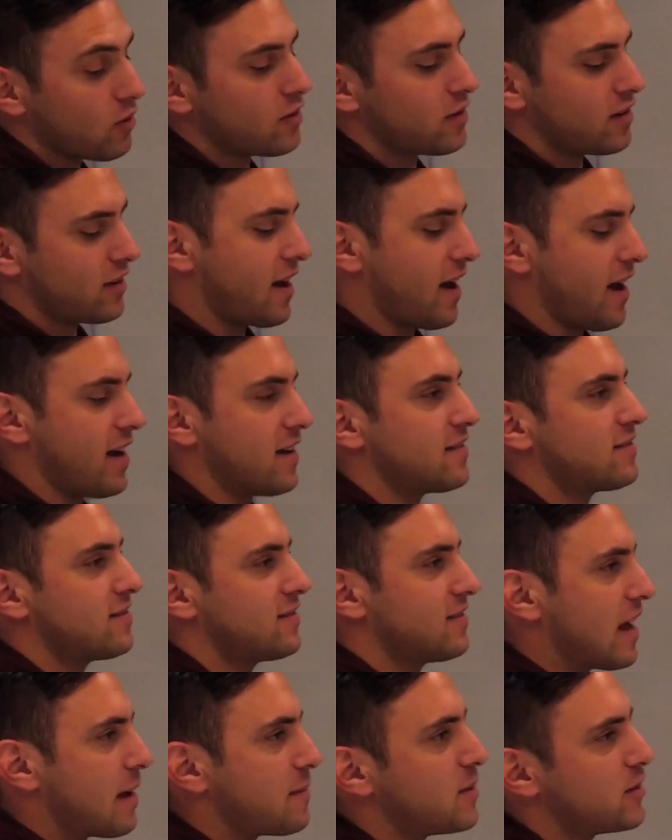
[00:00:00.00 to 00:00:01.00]
Well, yeah.
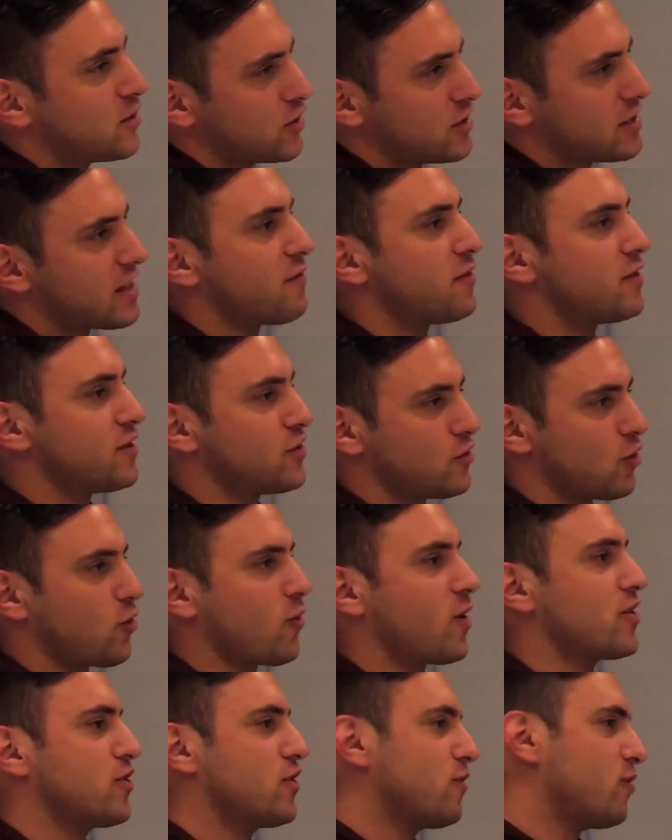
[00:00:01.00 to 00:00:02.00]
I mean, just a definitional
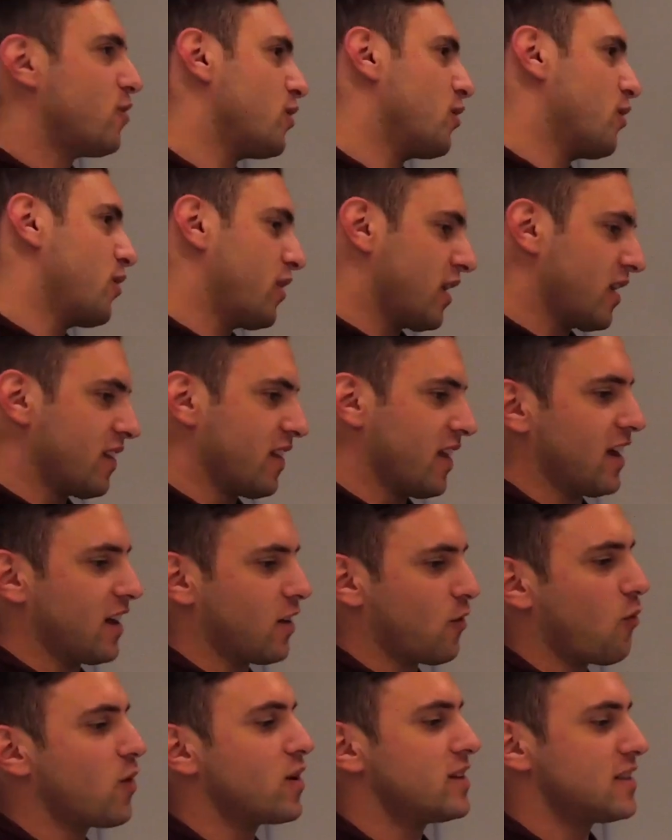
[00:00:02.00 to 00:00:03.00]
question of what you think,
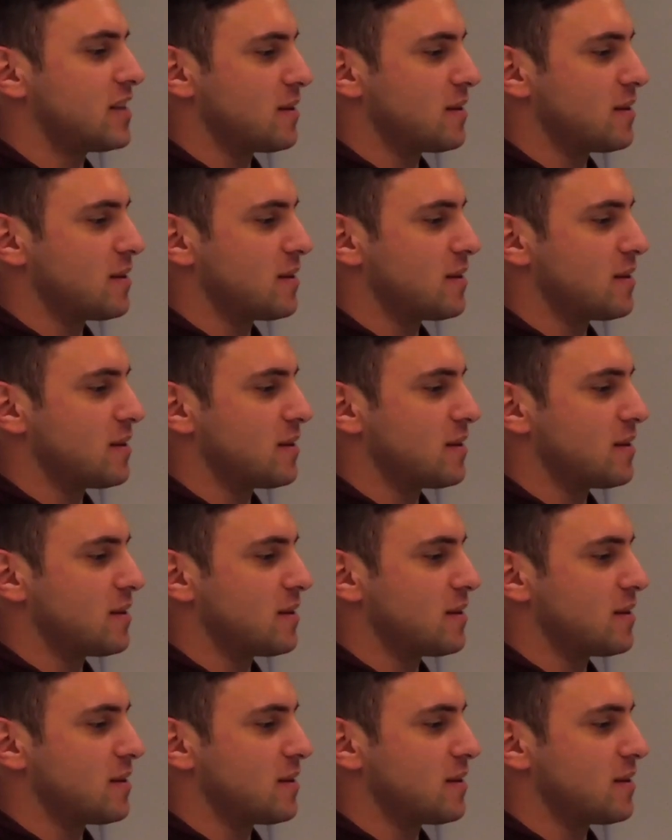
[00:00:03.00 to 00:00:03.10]
like, what